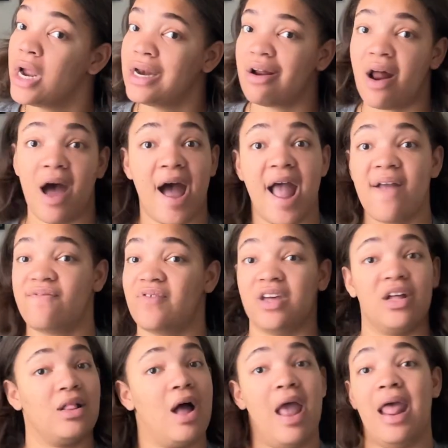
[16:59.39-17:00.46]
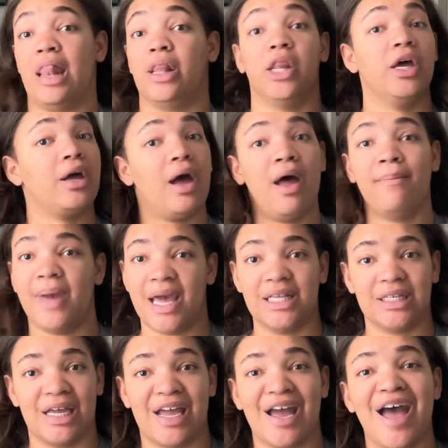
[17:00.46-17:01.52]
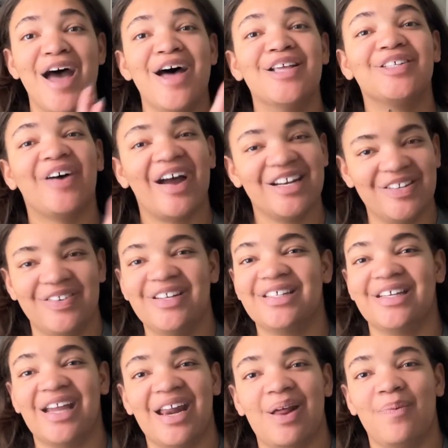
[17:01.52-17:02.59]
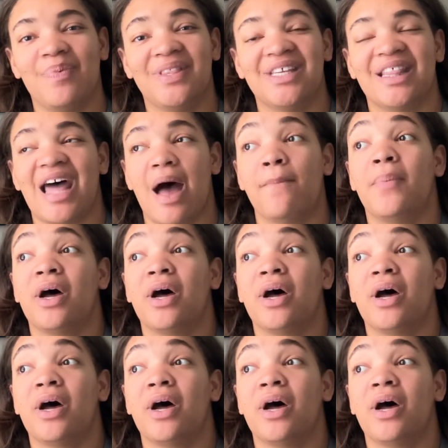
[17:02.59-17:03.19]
did I feel and look amazing. So I do need to get into that.